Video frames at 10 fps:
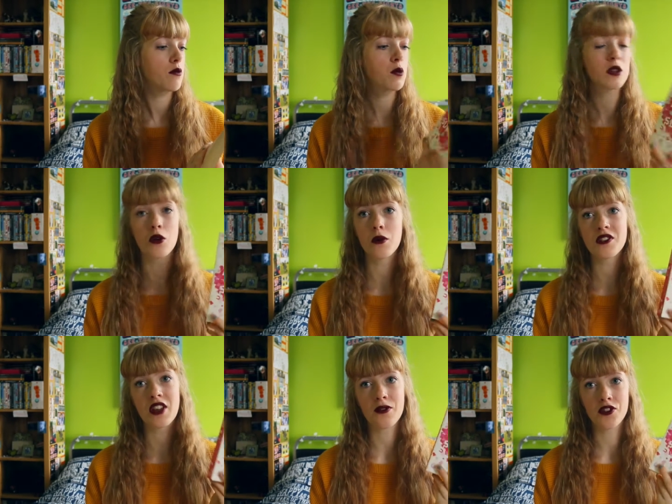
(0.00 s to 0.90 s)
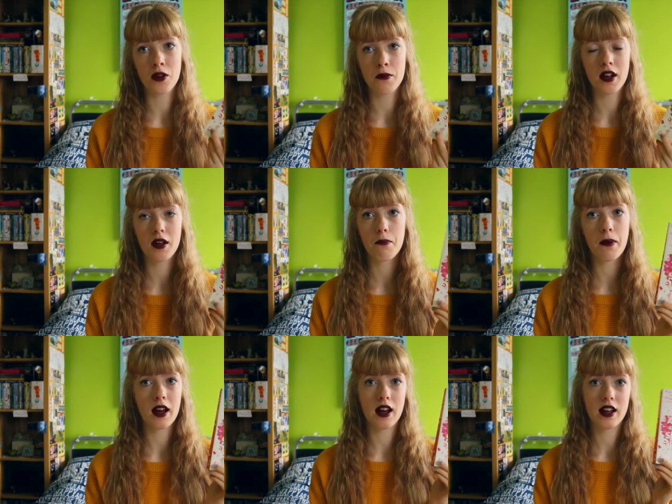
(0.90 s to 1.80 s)
Always Have Summer
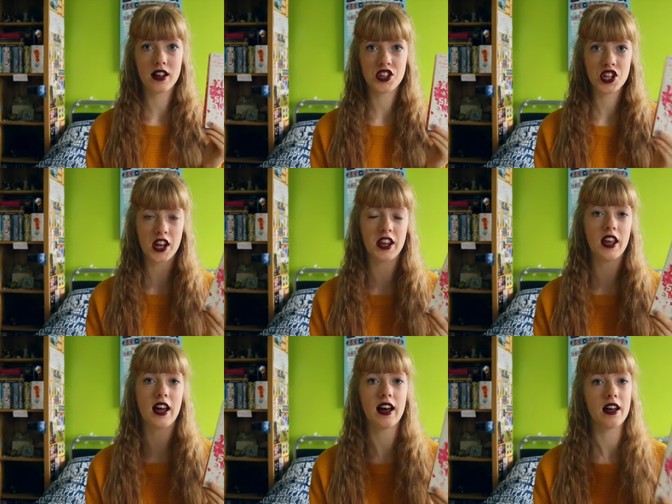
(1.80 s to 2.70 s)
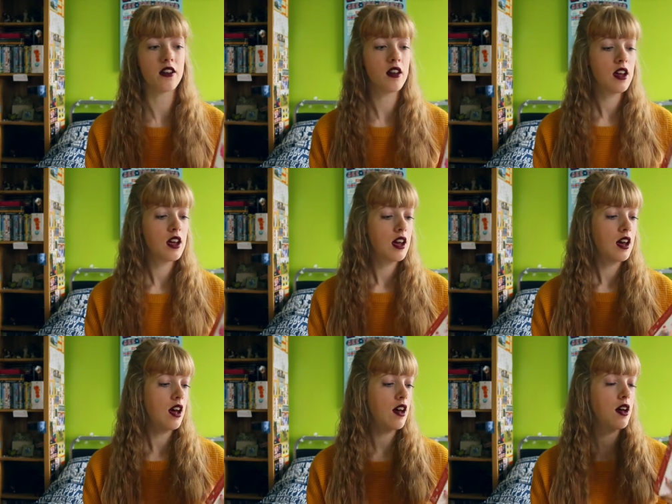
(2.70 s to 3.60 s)
by Jenny Han.
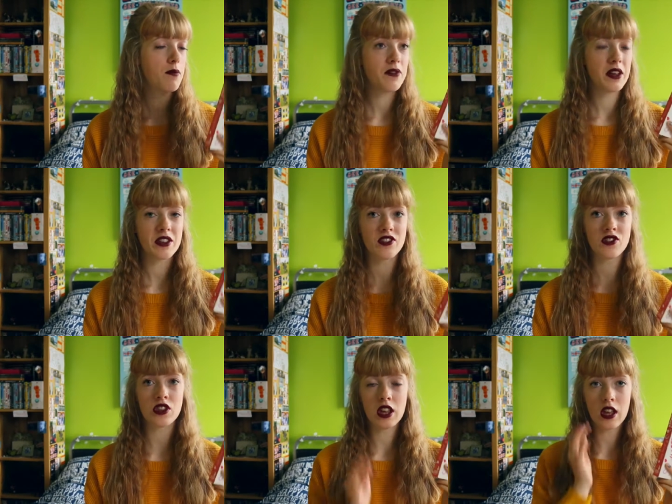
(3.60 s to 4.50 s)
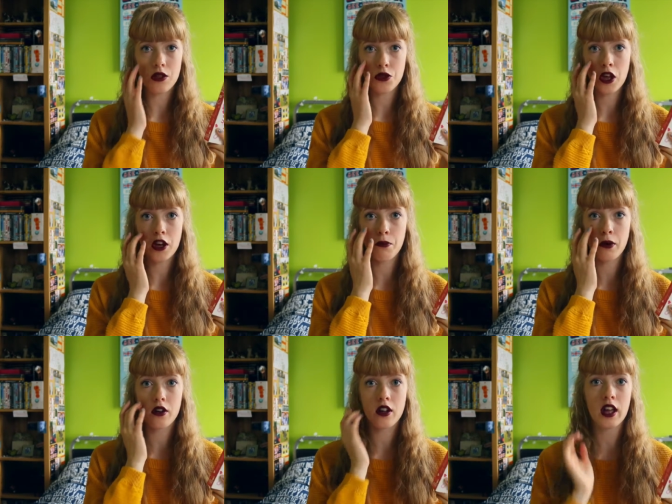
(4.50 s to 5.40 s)
Now this is the 3rd
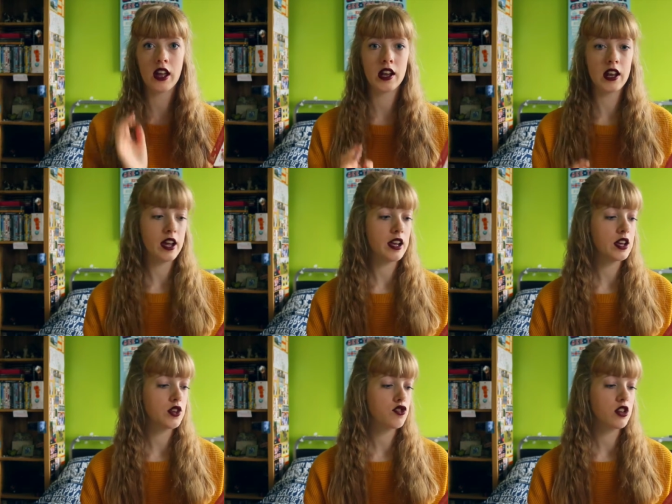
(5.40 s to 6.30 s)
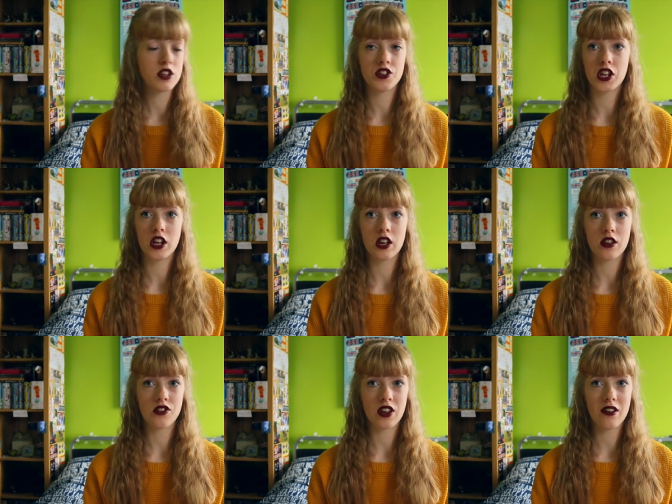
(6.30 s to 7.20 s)
book in a
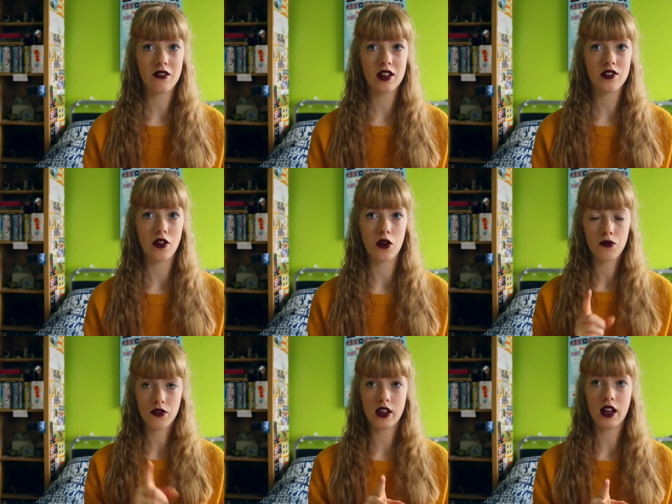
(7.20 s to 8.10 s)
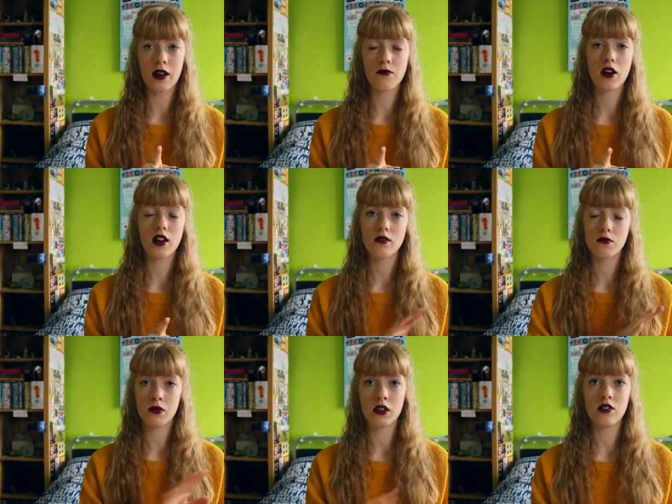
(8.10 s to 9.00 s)
trilogy series. Hopefully I'm right.
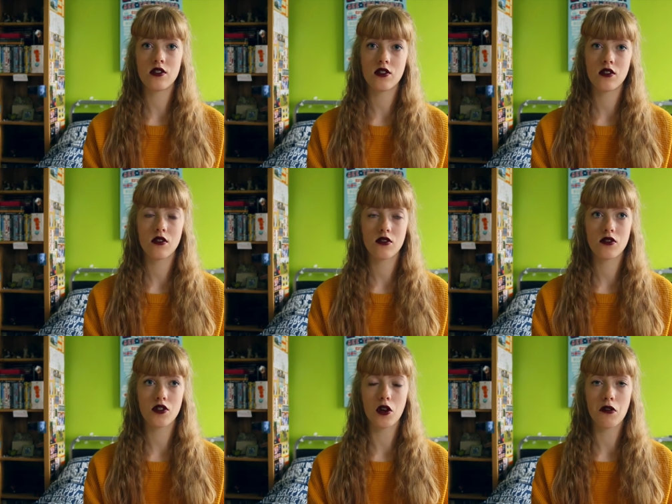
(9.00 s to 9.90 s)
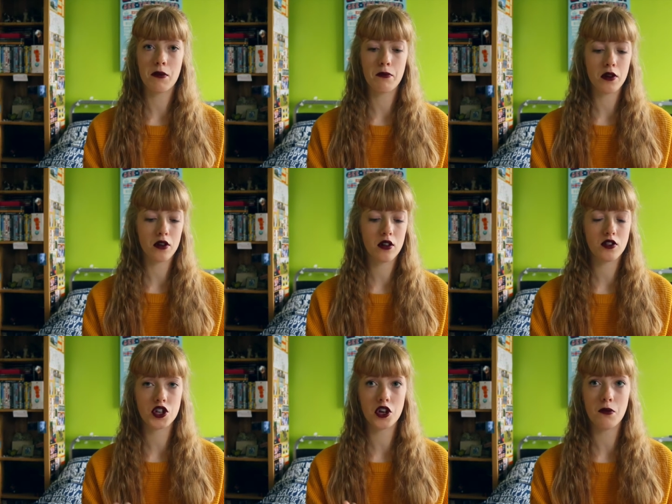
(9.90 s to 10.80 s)
Please, sorry
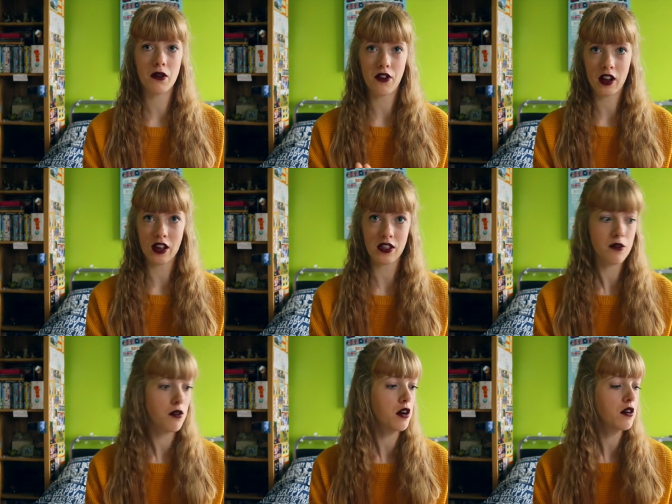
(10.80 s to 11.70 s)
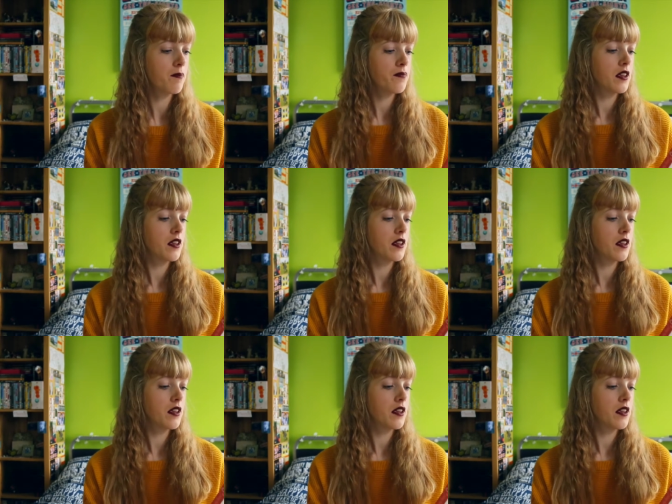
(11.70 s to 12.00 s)
BookTube if I get that wrong.